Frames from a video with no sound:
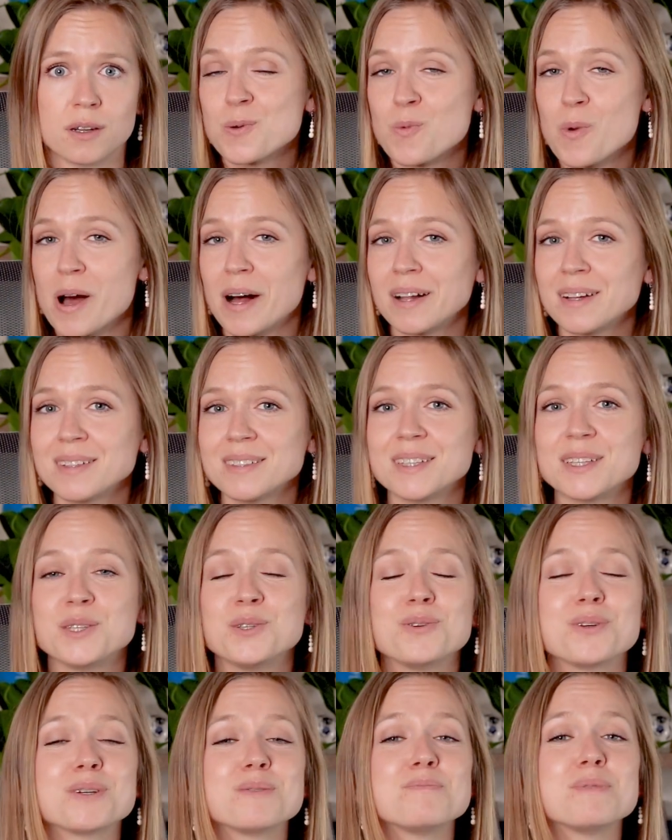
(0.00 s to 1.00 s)
Well,
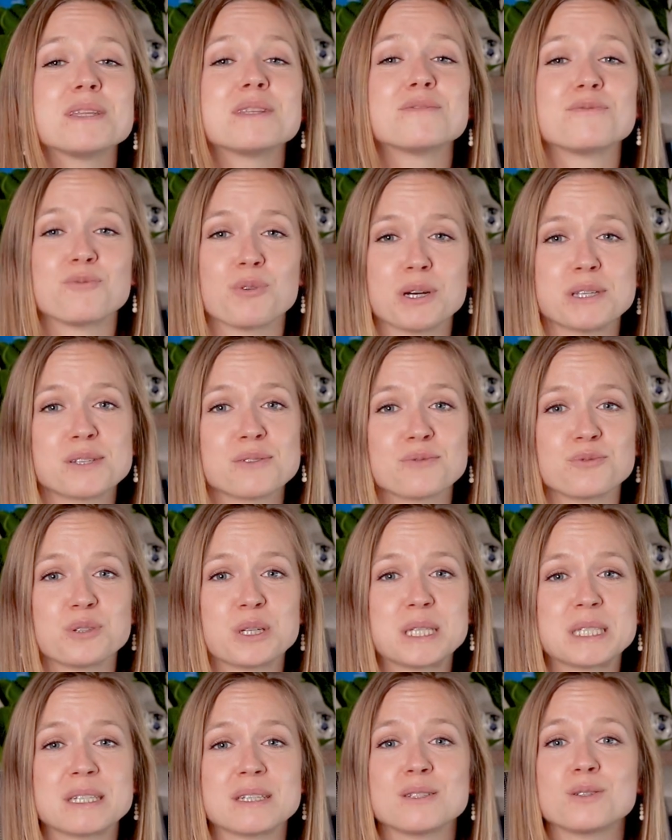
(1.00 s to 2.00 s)
you can be the voice of
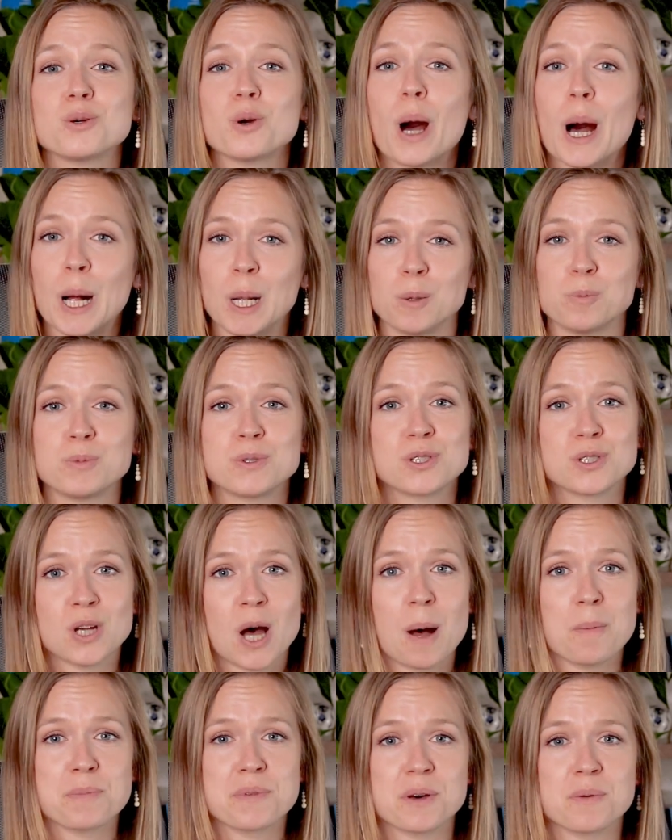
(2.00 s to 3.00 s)
reason to help
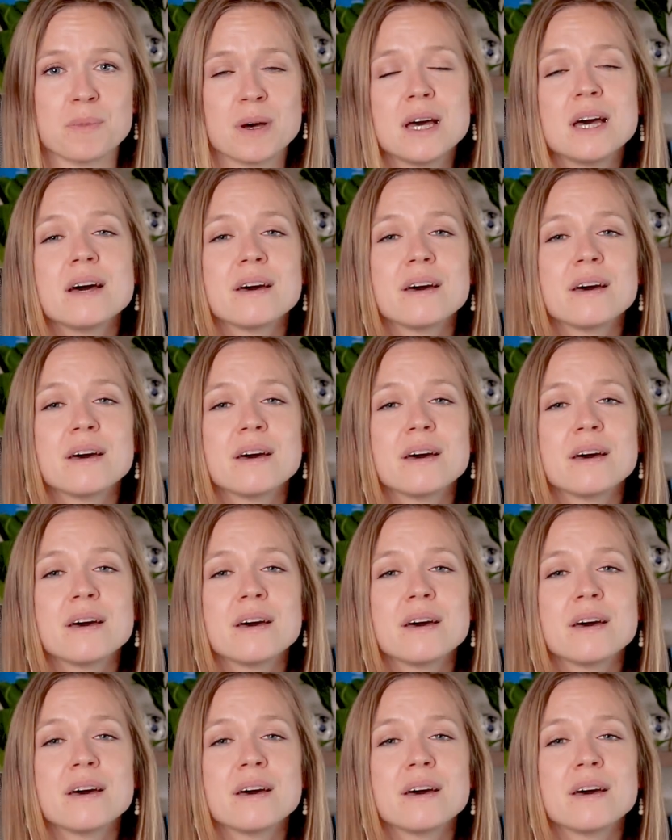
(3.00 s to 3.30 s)
stop them.